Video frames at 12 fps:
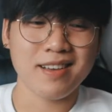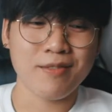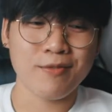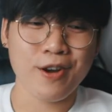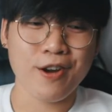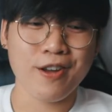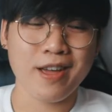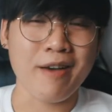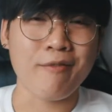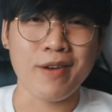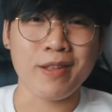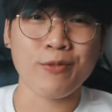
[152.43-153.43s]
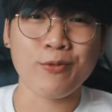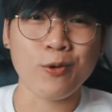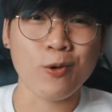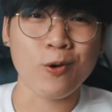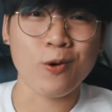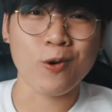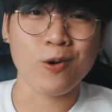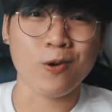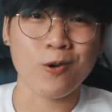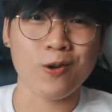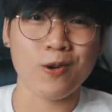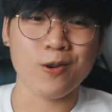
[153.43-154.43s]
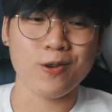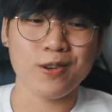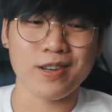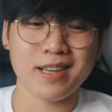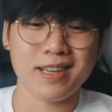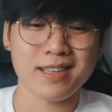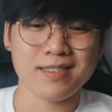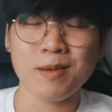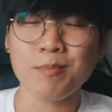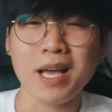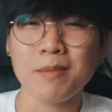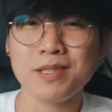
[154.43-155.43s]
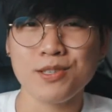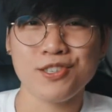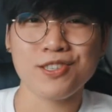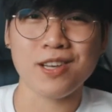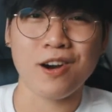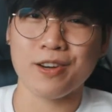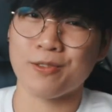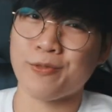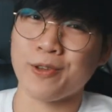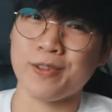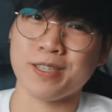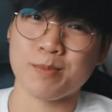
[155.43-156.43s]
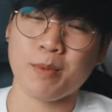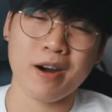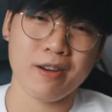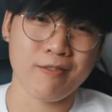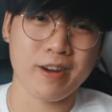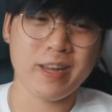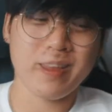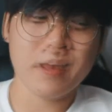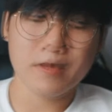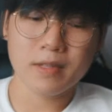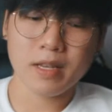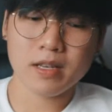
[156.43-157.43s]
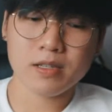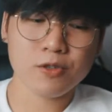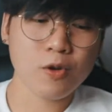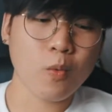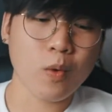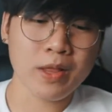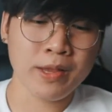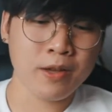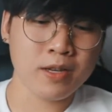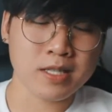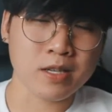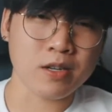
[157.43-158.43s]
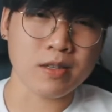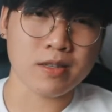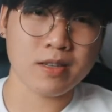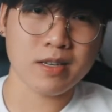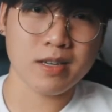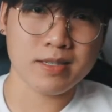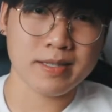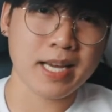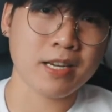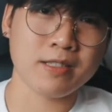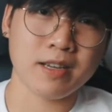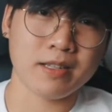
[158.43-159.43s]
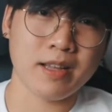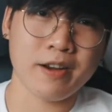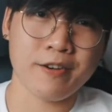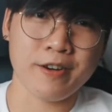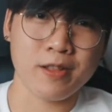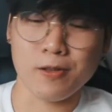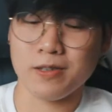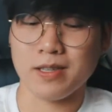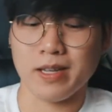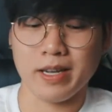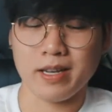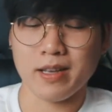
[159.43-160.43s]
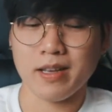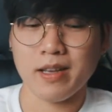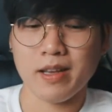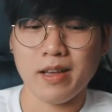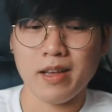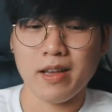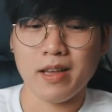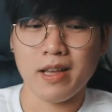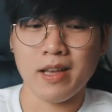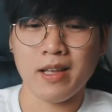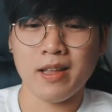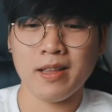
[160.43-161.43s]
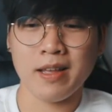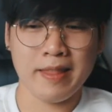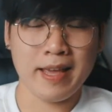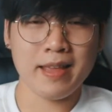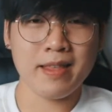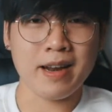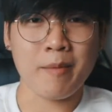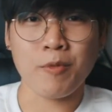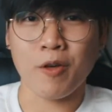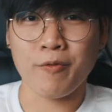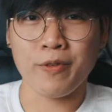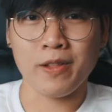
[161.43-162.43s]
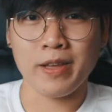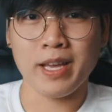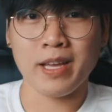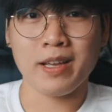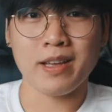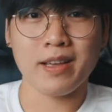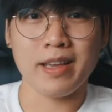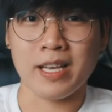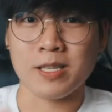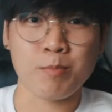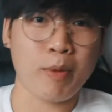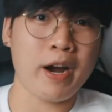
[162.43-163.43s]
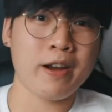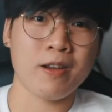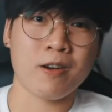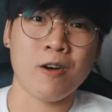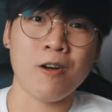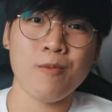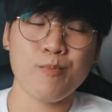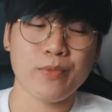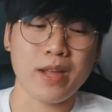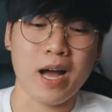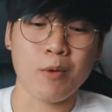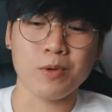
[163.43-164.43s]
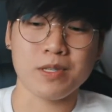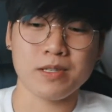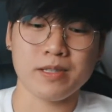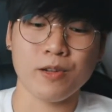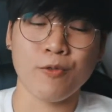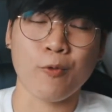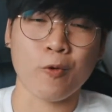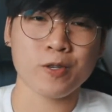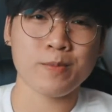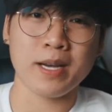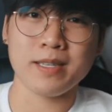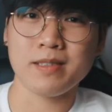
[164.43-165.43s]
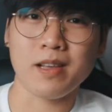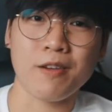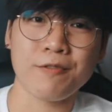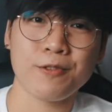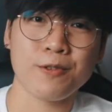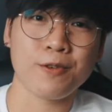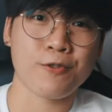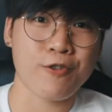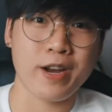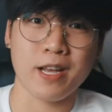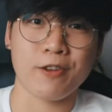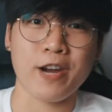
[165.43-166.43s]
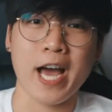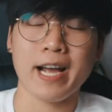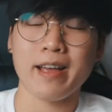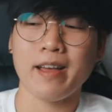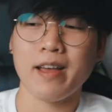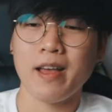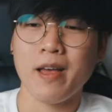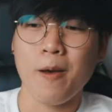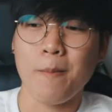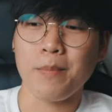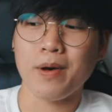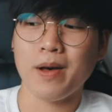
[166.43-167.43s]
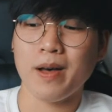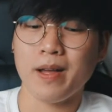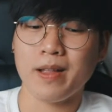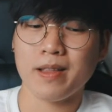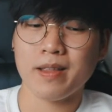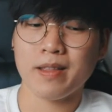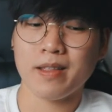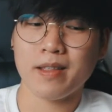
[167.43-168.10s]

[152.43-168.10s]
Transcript: very eventful, or sometimes it's just hard to feel inspired, right? So what does the second category looks like? In a day that I'm not feeling inspired at all, I would still force myself to create a track, but